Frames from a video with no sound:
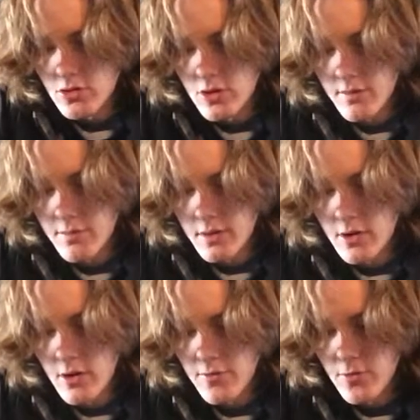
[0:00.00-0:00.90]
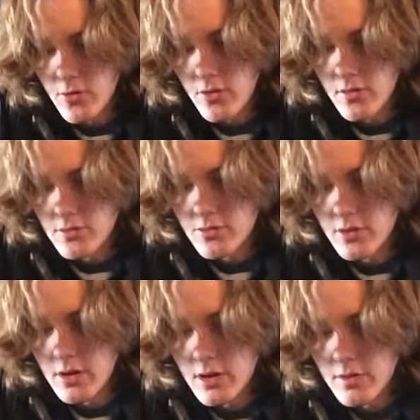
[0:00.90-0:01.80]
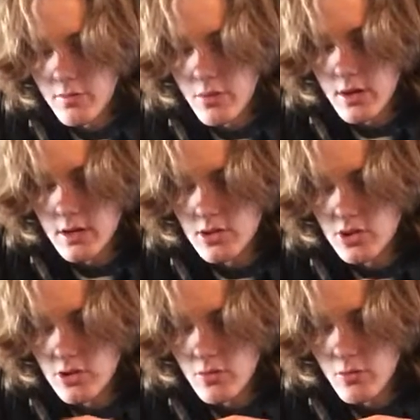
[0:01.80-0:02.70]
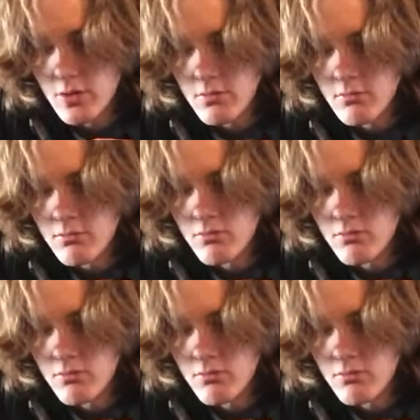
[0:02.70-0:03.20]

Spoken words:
try to be careful, try not to break a single one.